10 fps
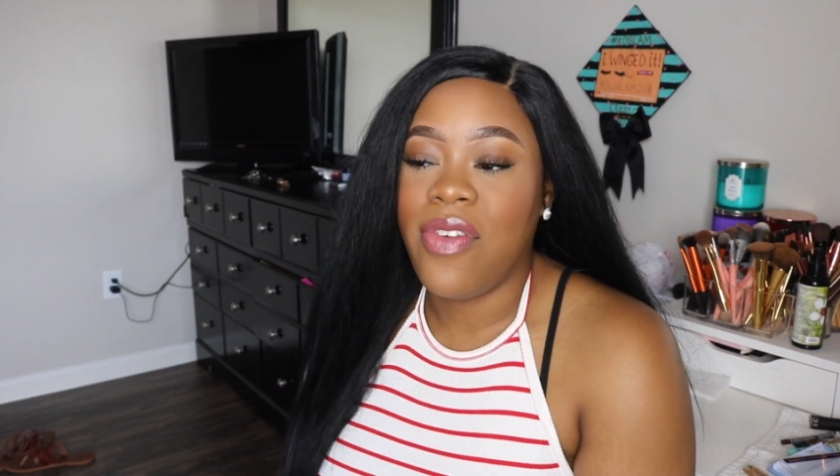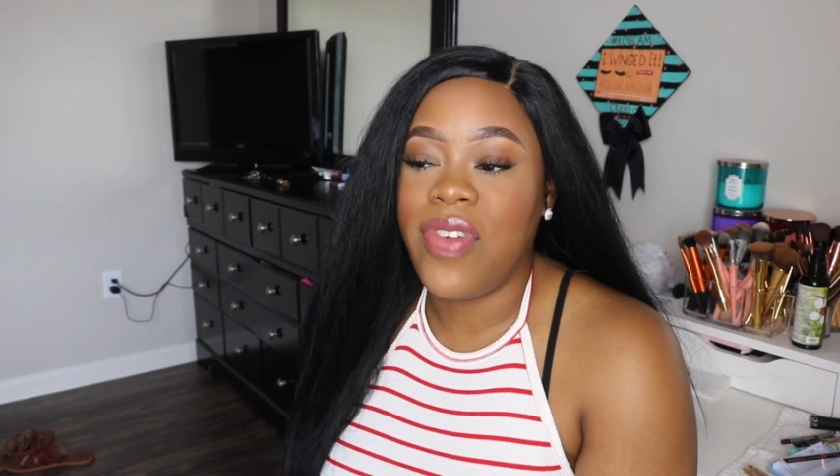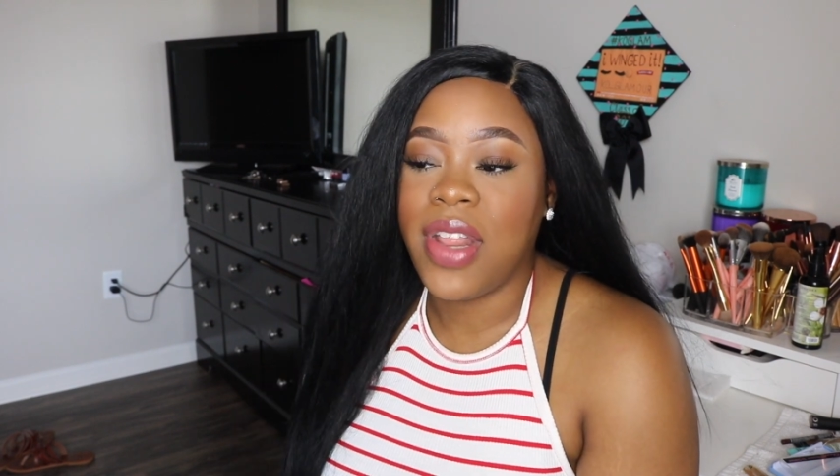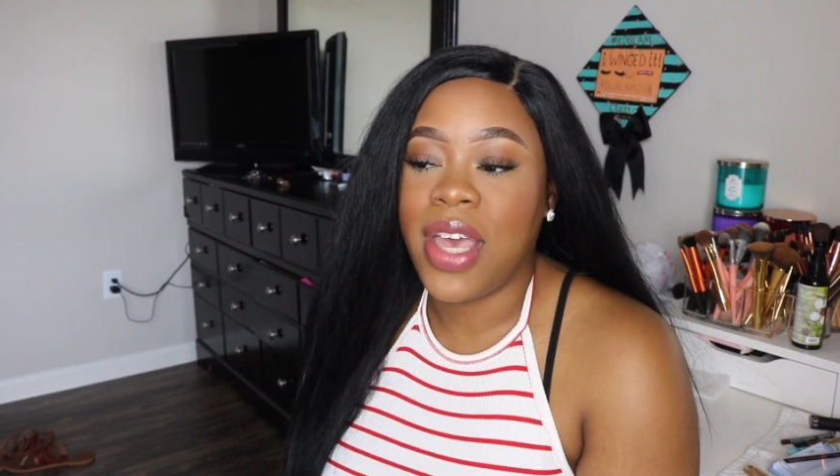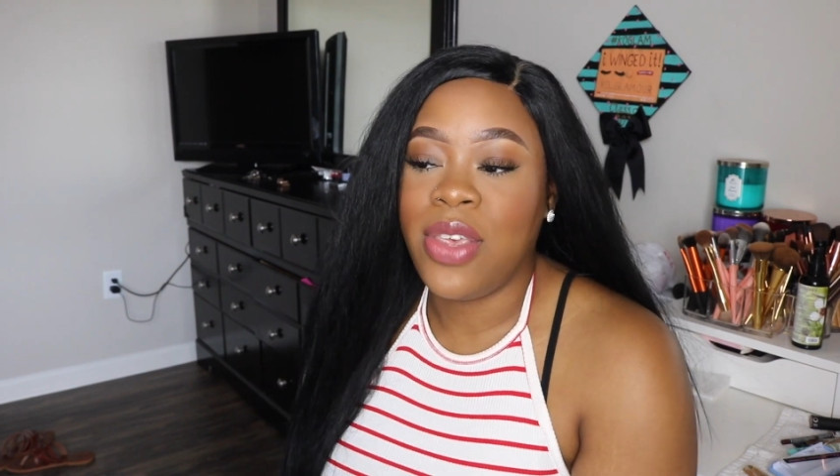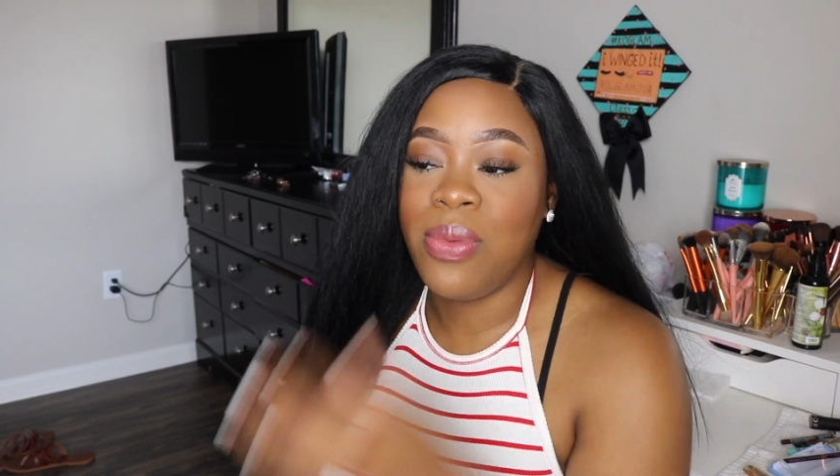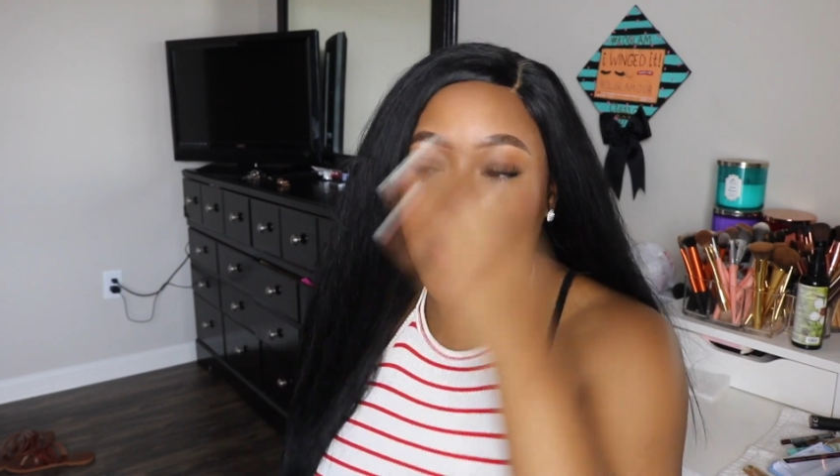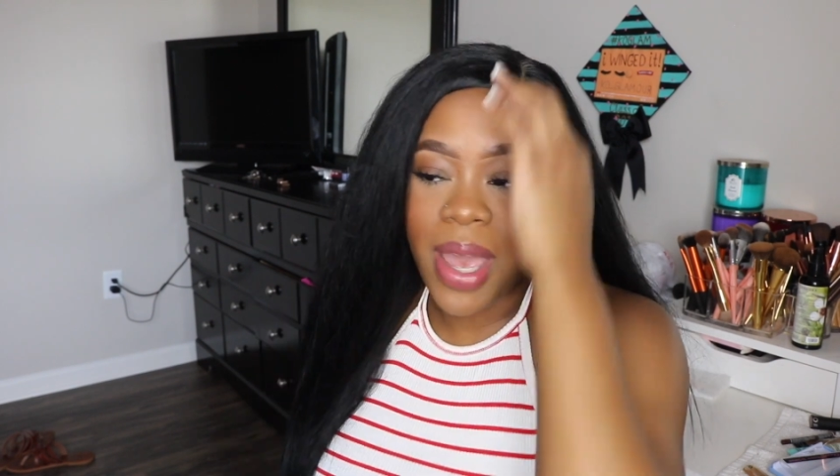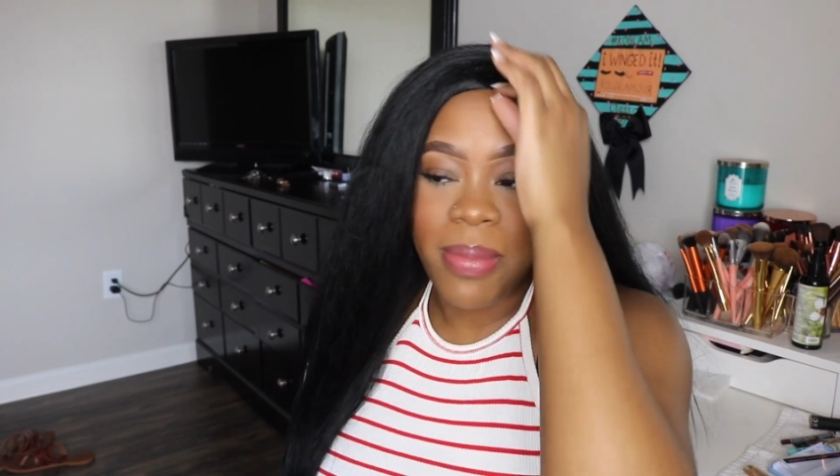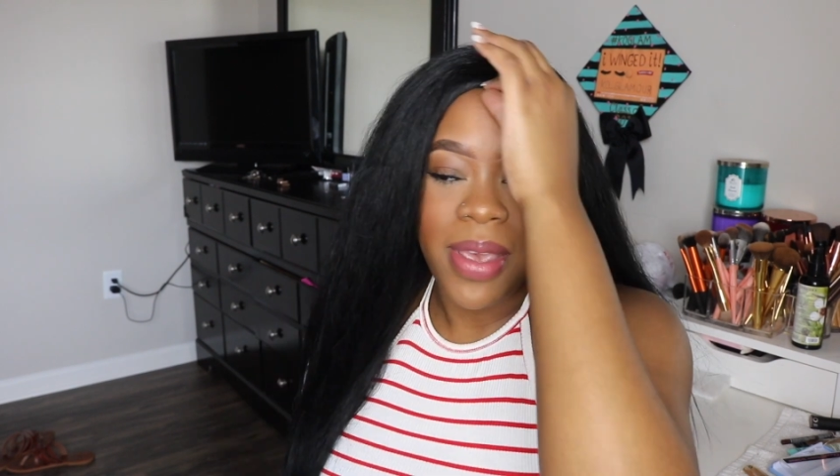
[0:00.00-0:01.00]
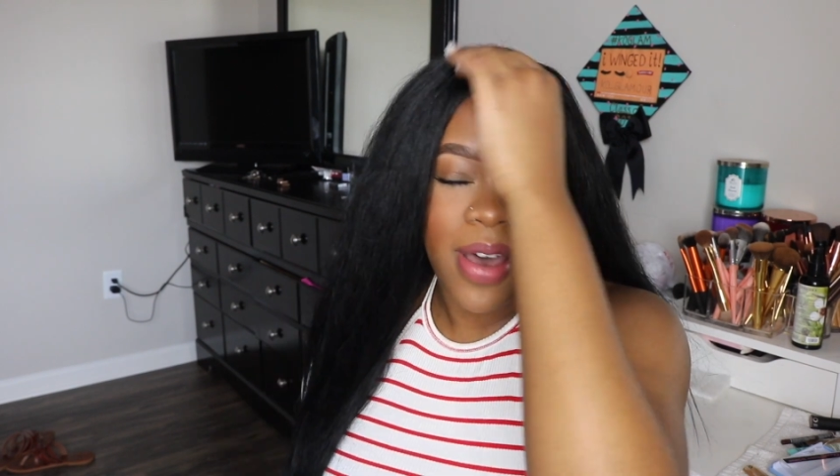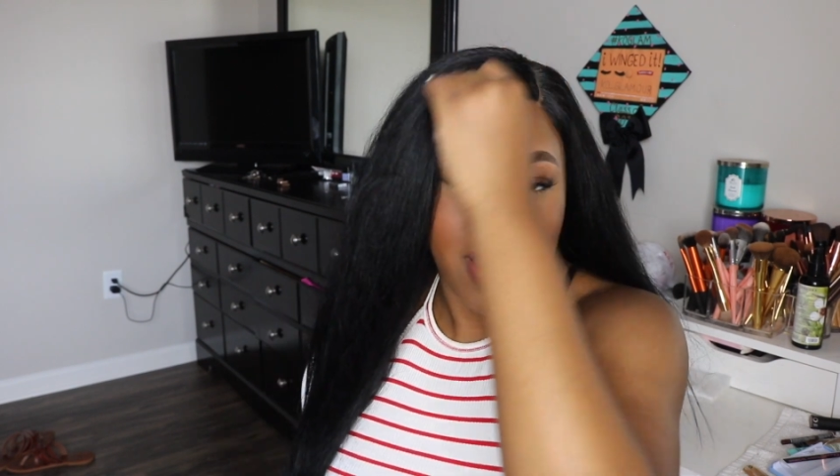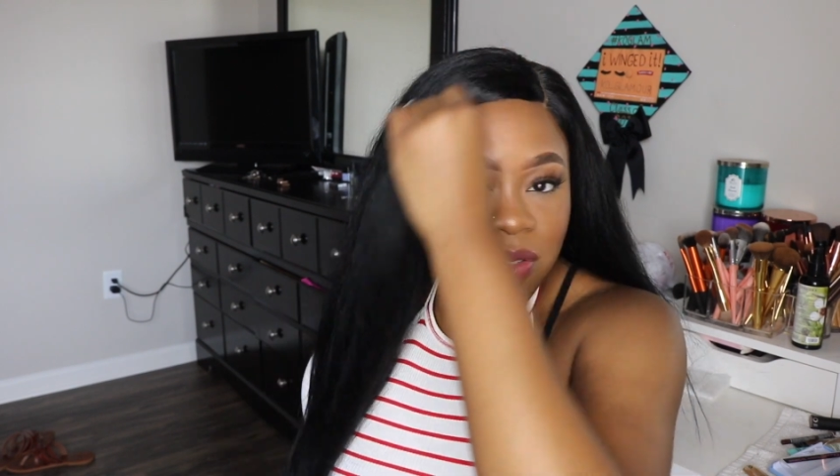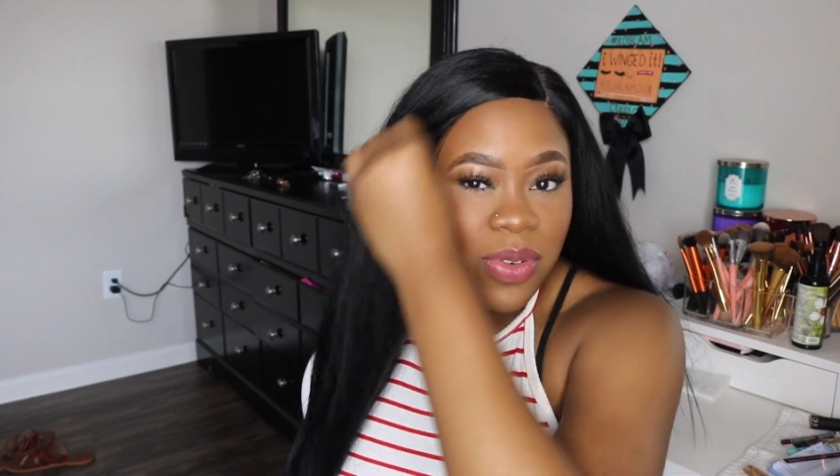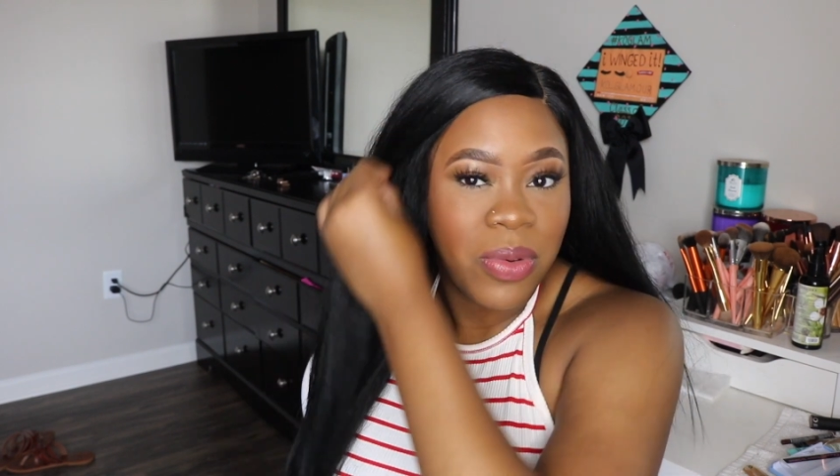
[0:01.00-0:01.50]
feel like you might be
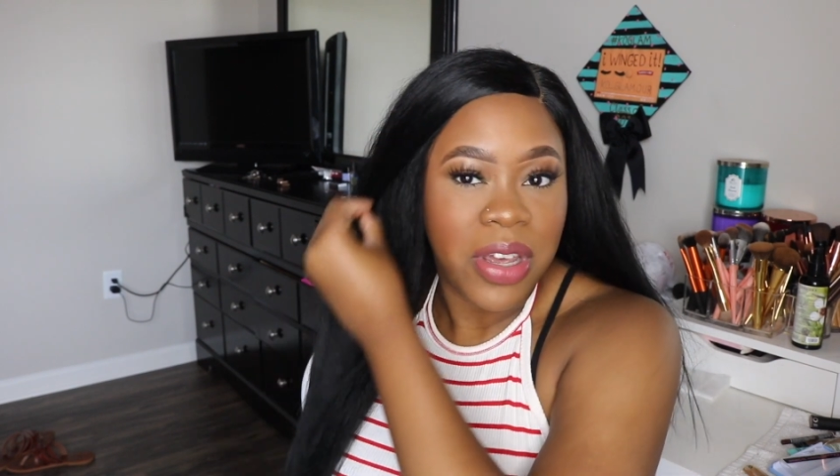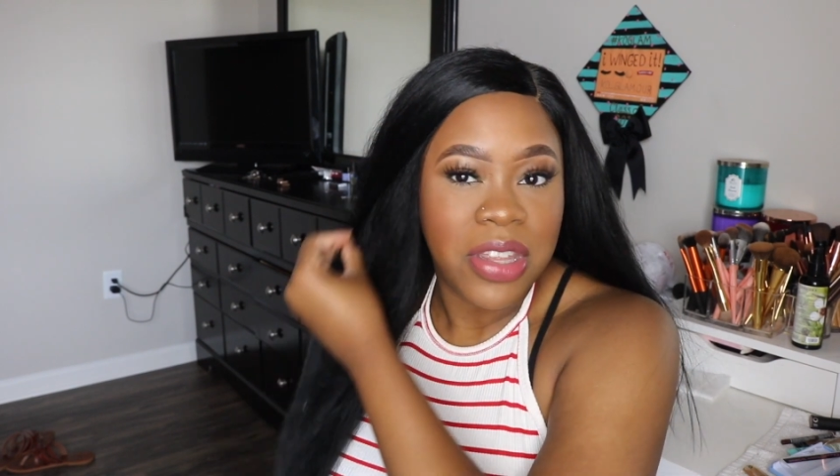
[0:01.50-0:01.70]
hot if you wear